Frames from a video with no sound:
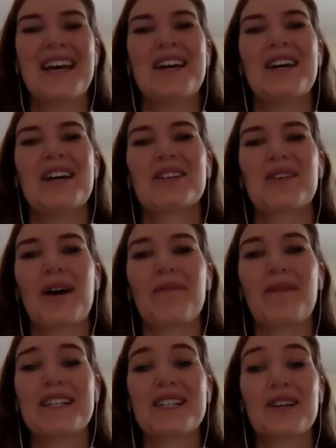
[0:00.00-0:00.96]
So I
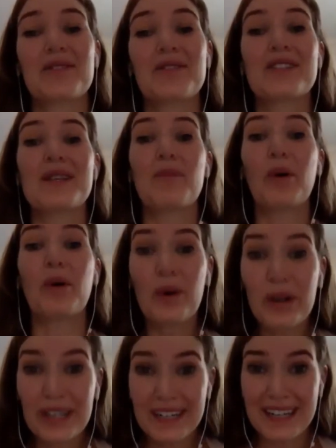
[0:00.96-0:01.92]
went to go do some
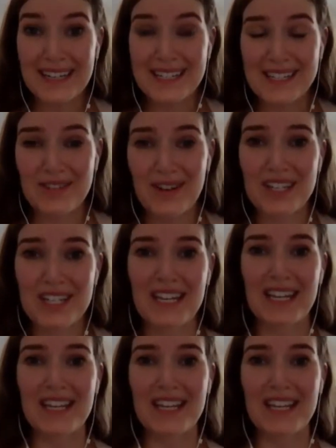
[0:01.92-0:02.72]
organized stretching